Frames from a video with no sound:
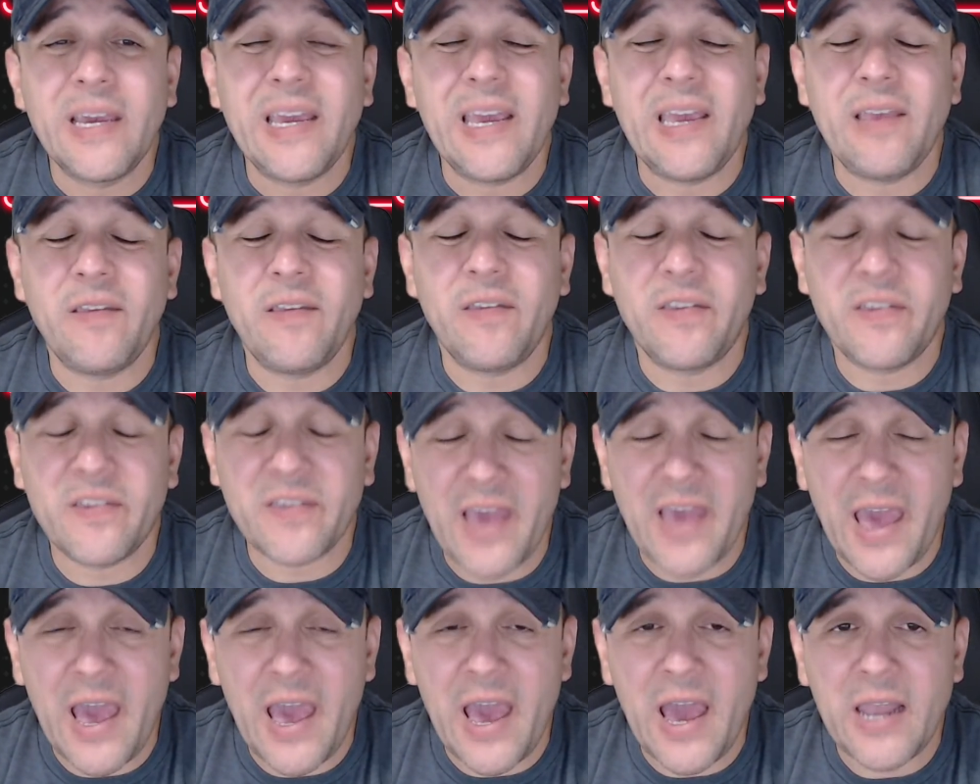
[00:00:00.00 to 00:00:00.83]
It's
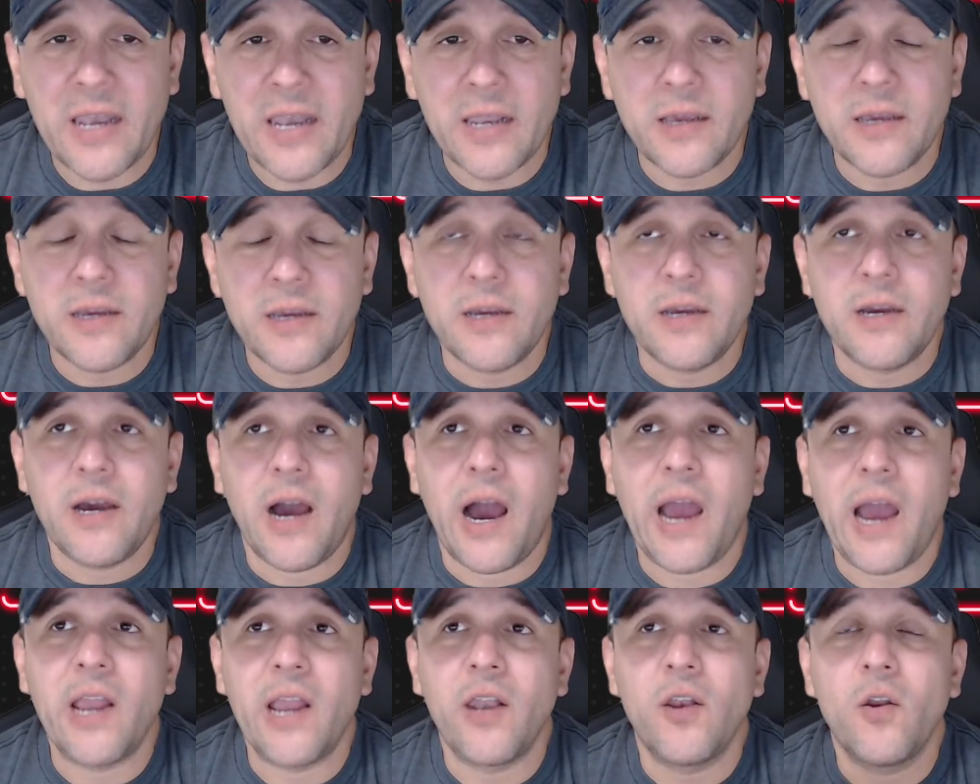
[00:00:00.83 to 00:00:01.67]
sad.
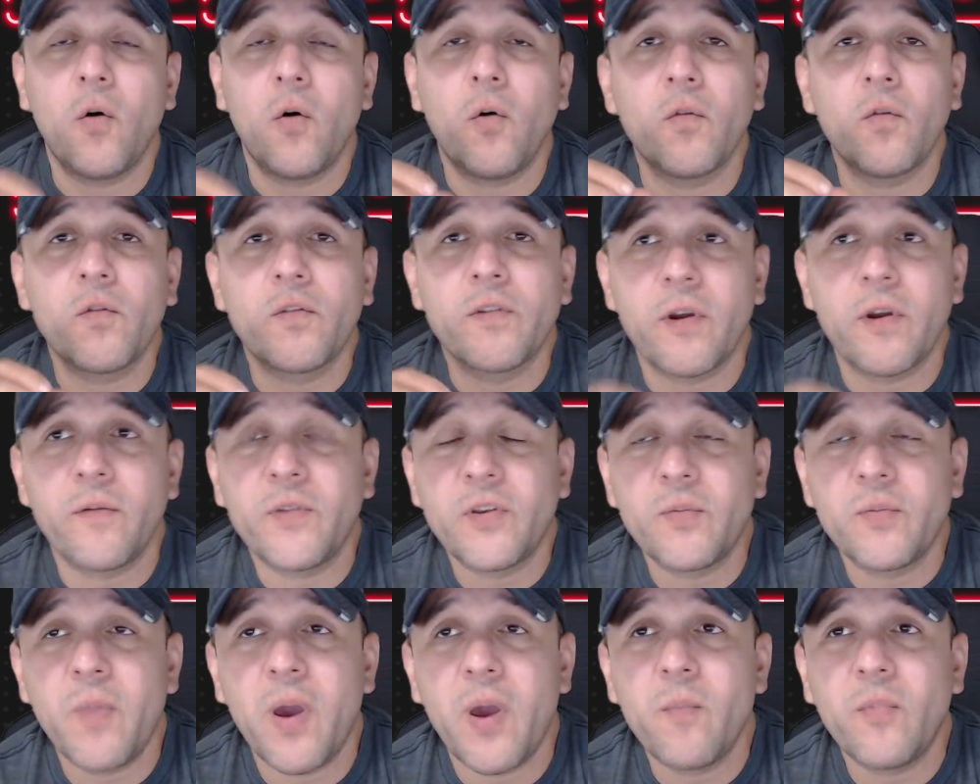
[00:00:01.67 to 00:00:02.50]
I know
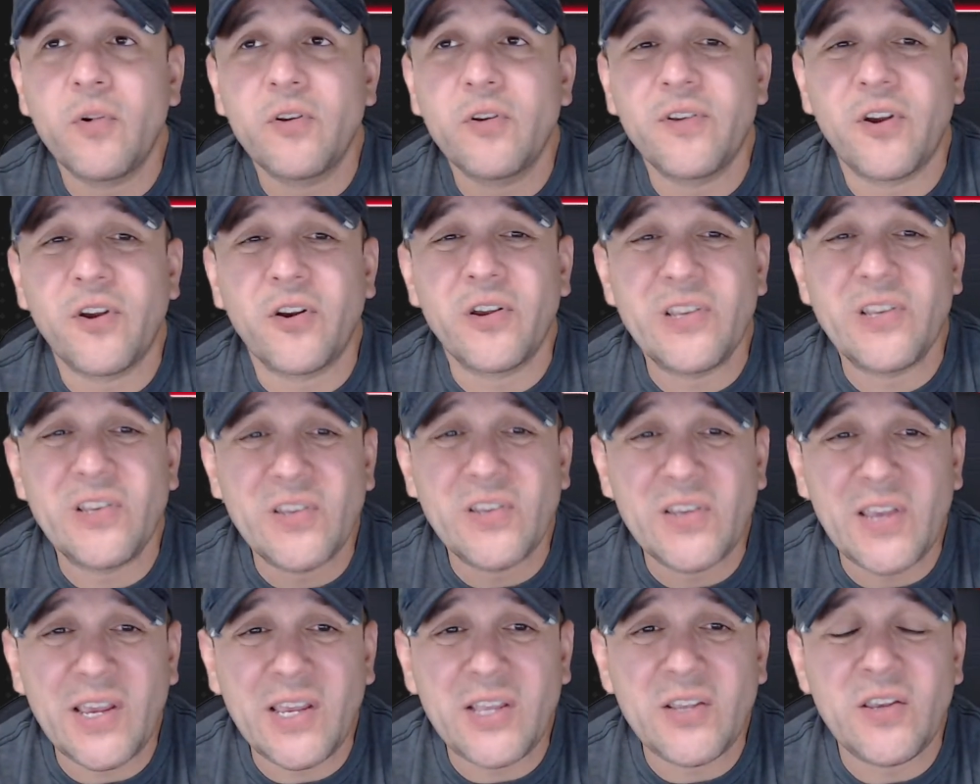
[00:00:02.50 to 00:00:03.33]
service members that are
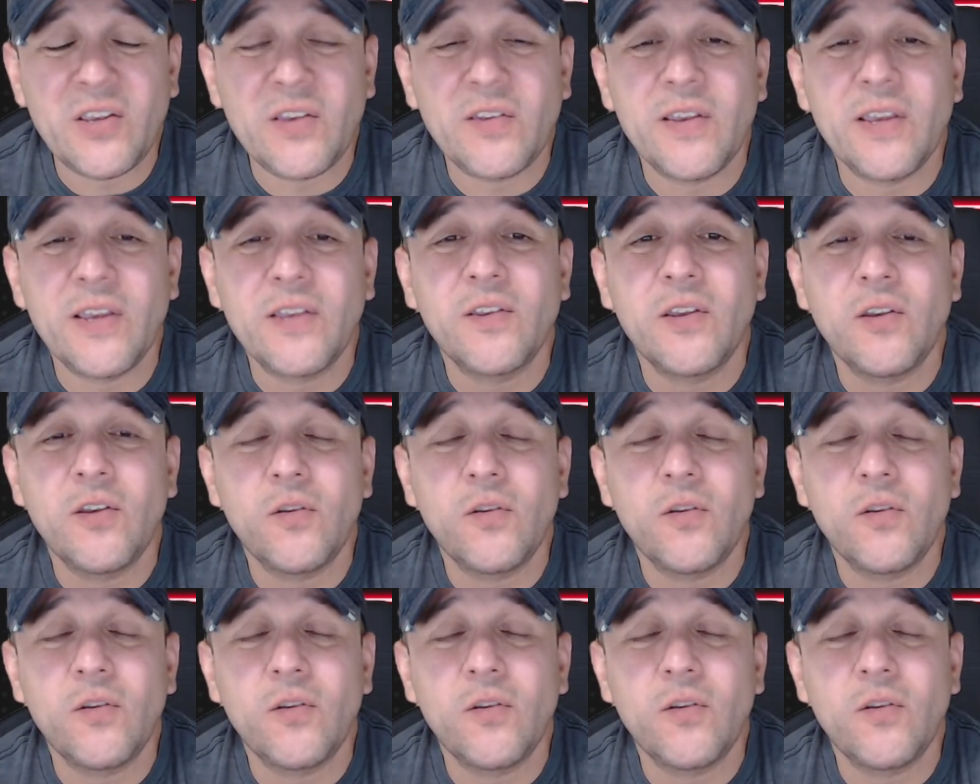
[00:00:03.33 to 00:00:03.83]
62